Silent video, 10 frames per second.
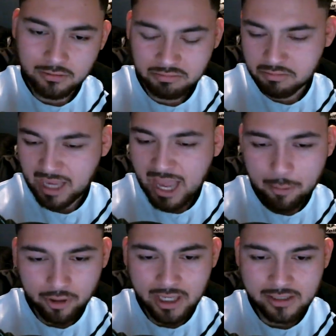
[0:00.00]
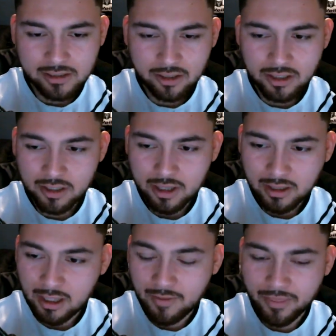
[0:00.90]
capitalizes on it,
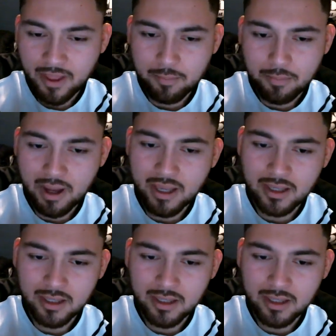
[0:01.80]
and not by